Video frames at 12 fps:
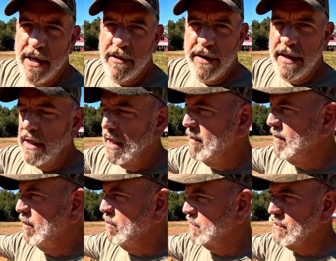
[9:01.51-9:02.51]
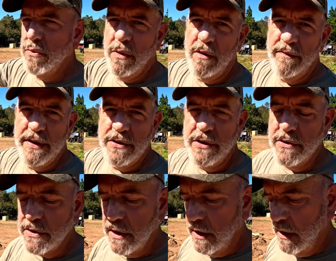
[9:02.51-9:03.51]
area up almost 12
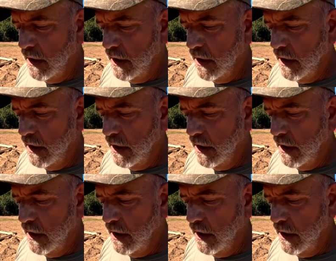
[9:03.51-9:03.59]
inches